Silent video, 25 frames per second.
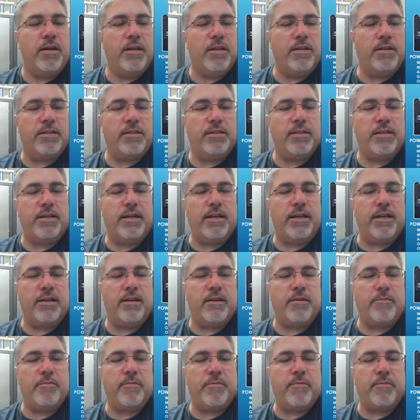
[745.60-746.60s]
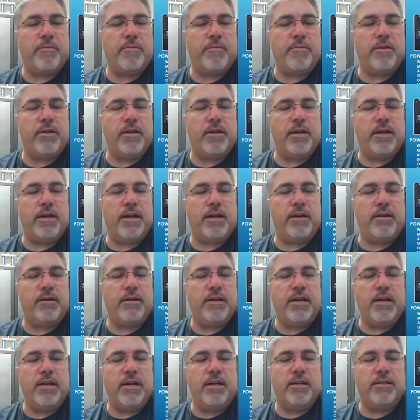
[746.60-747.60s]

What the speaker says: Let's see here. Yeah.